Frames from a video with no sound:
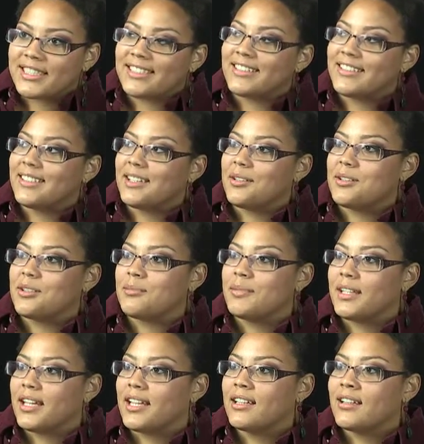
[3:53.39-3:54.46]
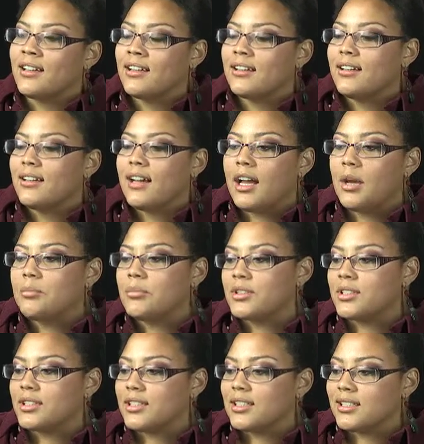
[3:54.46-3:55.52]
And they'd just be like, I'm
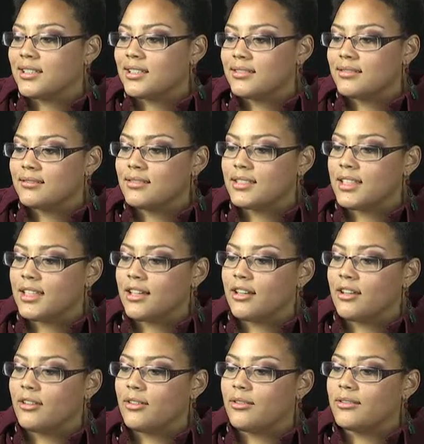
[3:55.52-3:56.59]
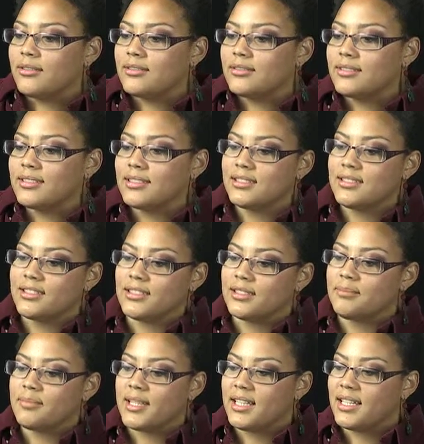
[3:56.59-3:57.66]
just going to,
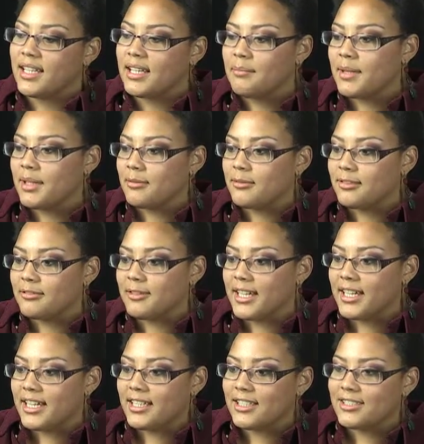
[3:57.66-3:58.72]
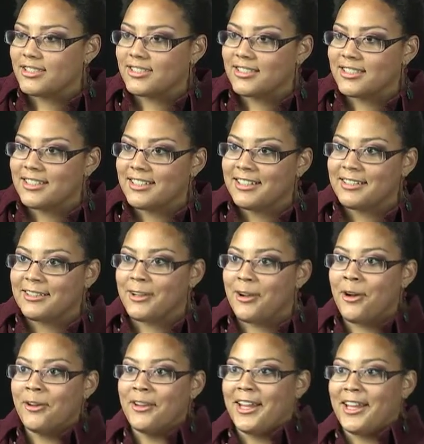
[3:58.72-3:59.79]
just be like middle wage, go
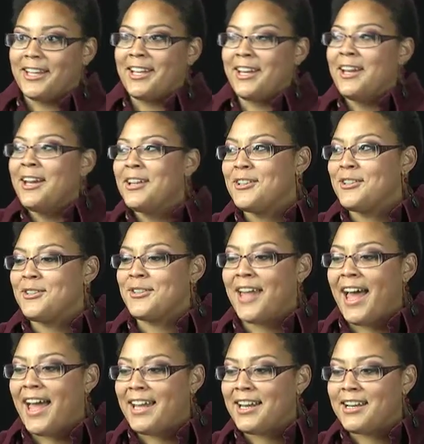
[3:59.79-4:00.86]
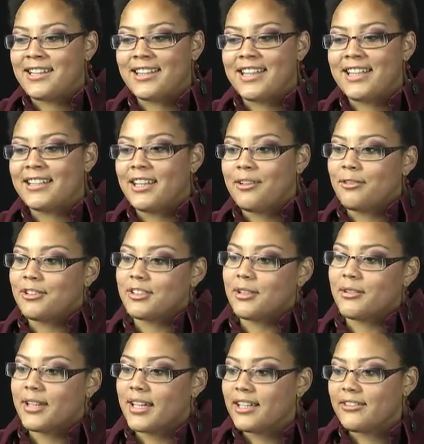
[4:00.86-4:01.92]
like do that. And I think they were
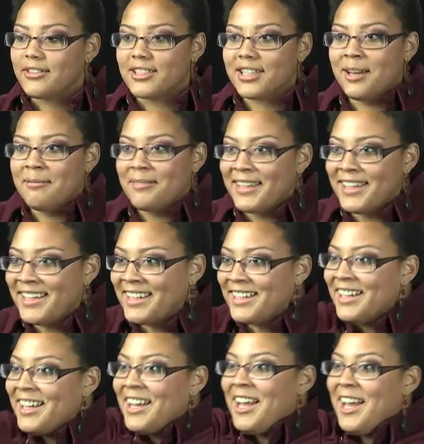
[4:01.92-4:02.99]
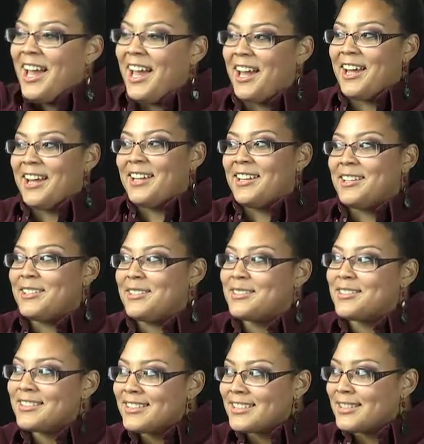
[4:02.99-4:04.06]
joking or something.
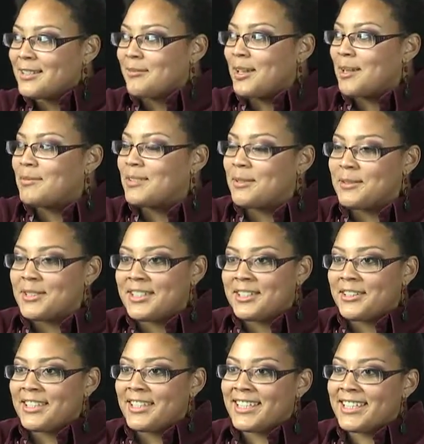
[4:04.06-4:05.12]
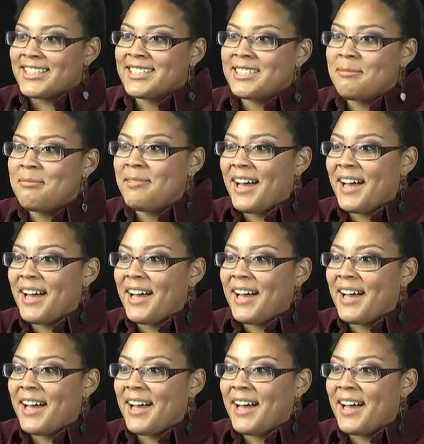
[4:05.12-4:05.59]
And sometimes they were serious.